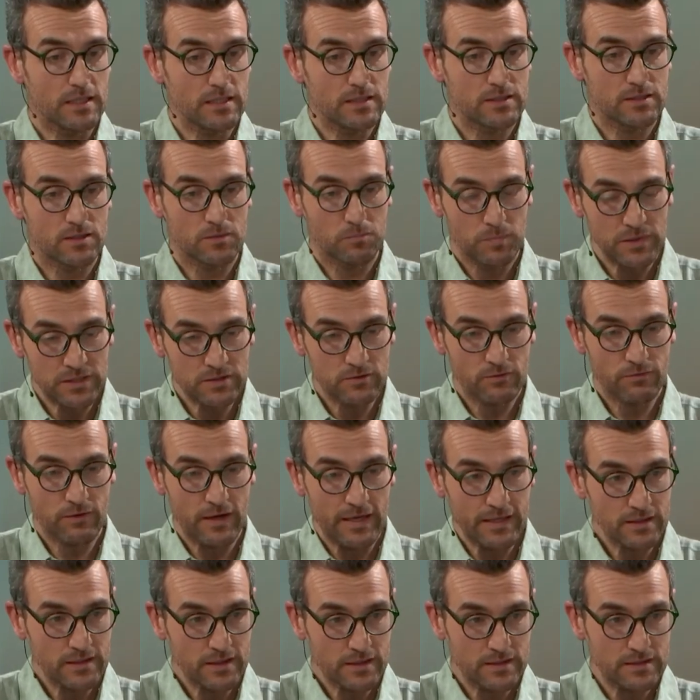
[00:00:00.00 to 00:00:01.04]
it's a piece of
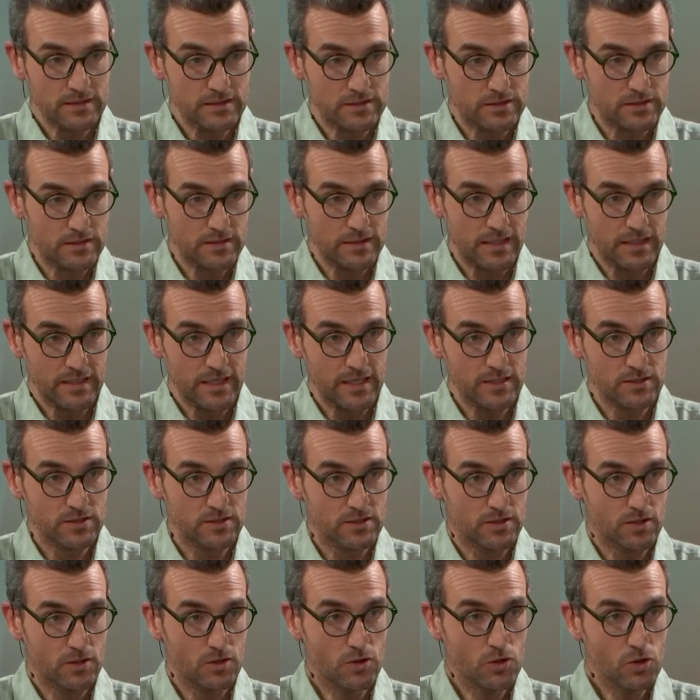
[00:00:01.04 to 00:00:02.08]
land that is that
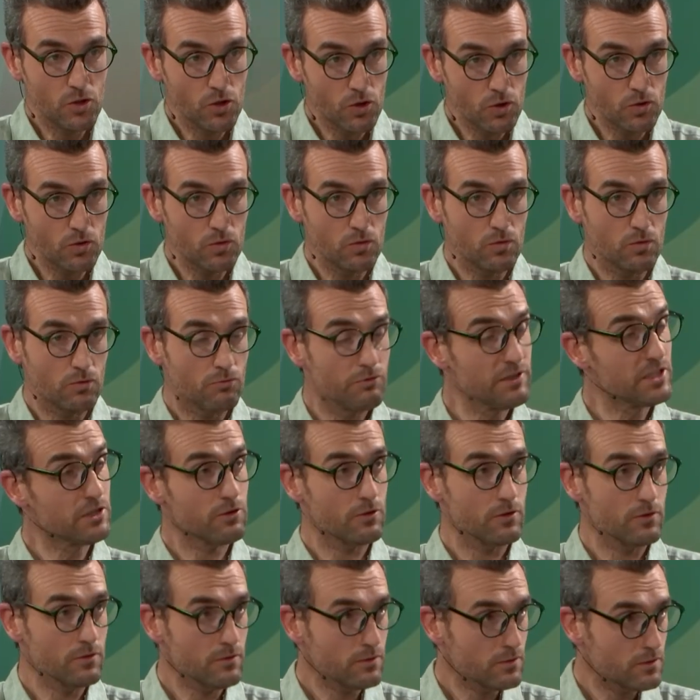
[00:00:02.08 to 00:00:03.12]
has no
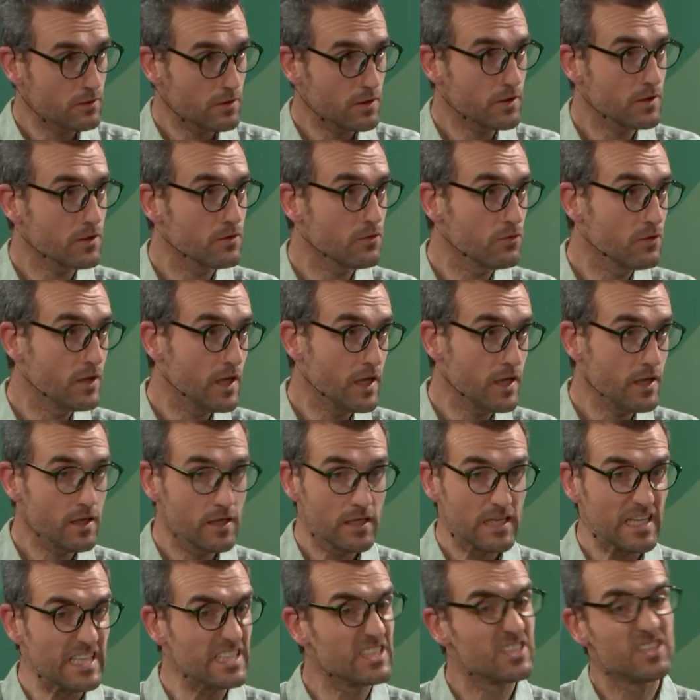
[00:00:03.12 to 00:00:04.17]
return uh, mm -hmm. today. Okay.
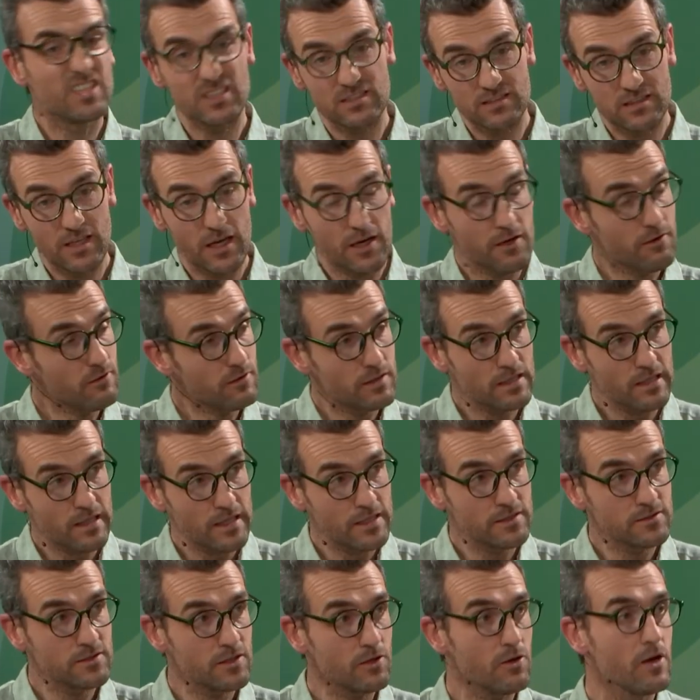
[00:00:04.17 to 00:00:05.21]
It's just there. It
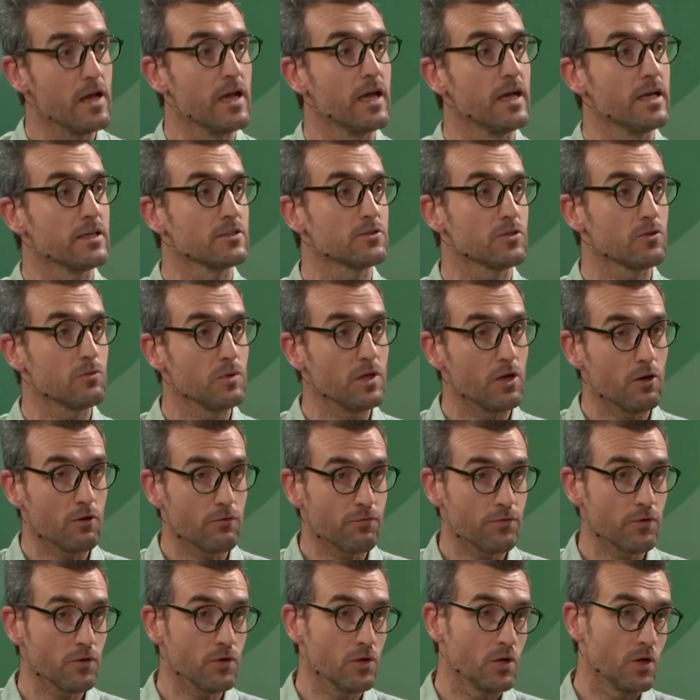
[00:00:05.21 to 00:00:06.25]
lays there. So we
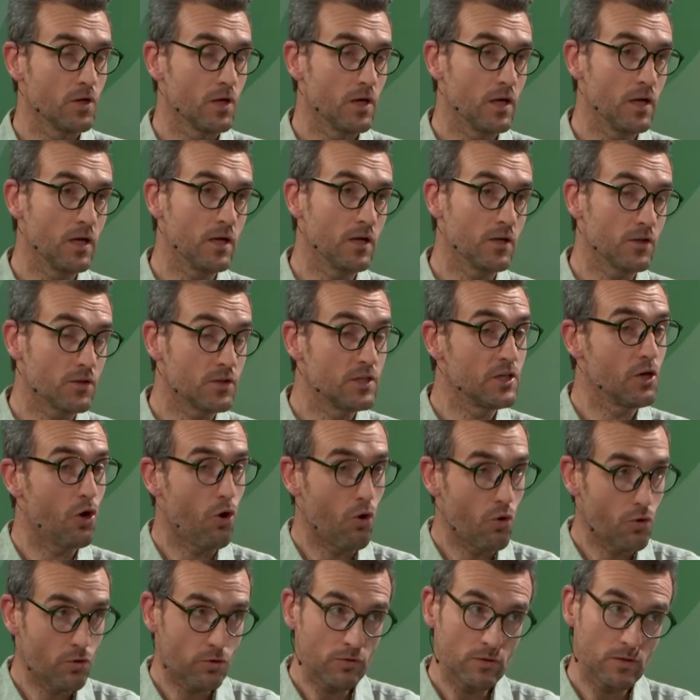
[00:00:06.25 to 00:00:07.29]
offer. Uh, the
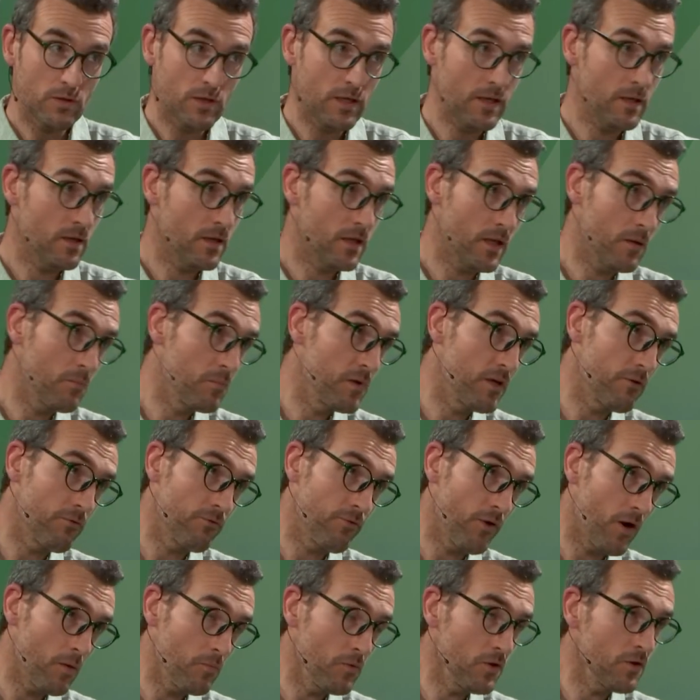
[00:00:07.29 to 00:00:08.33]
owner it can can be a
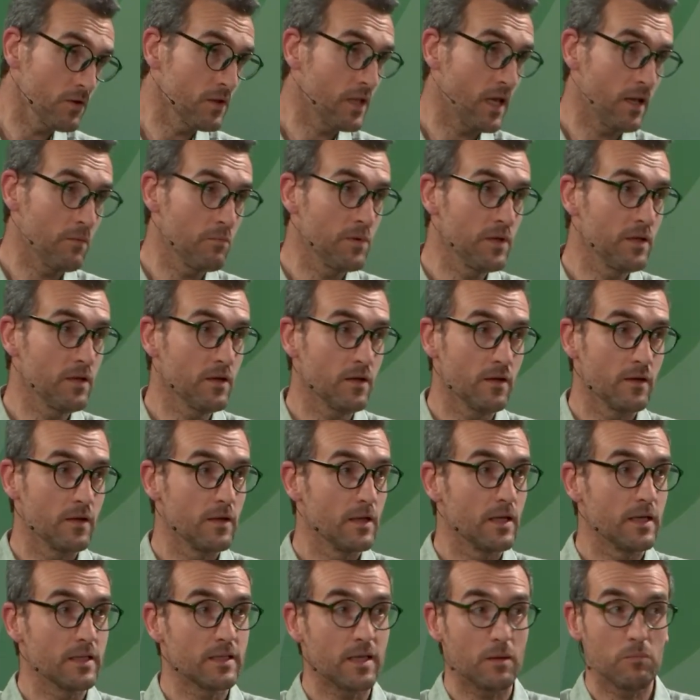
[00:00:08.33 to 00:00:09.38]
farmer, it can be a,
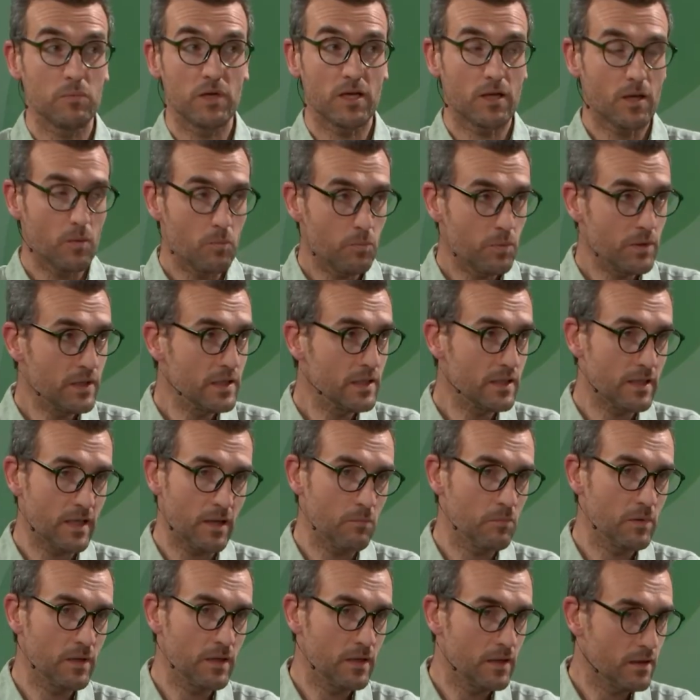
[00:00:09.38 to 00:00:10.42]
it can be a company, it
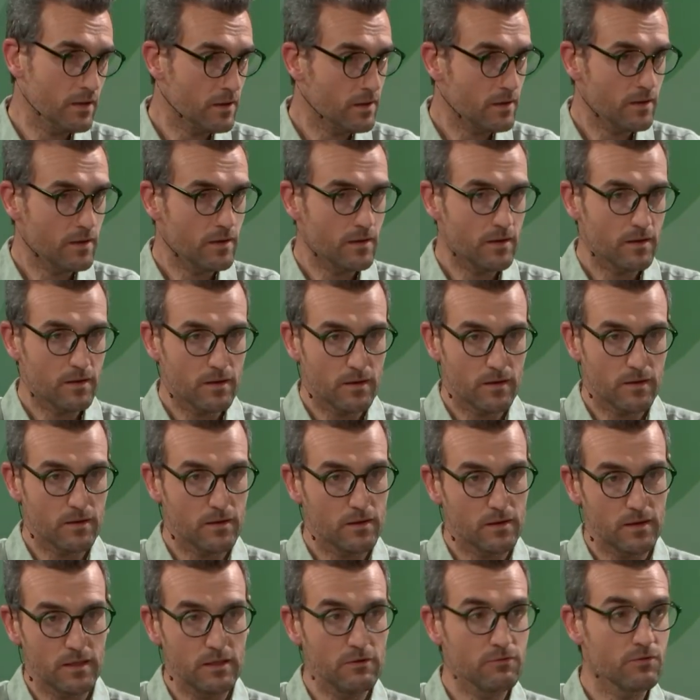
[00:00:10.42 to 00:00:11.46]
can be uh,
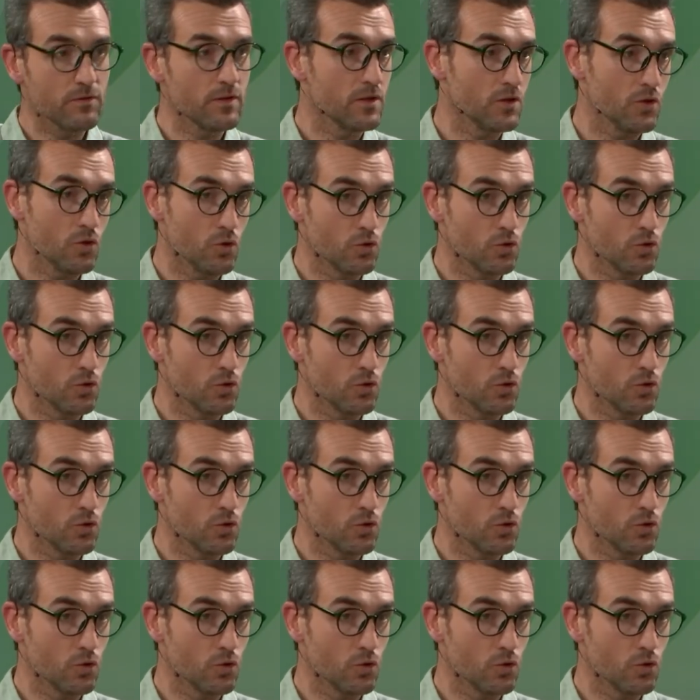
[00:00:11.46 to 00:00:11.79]
uh even an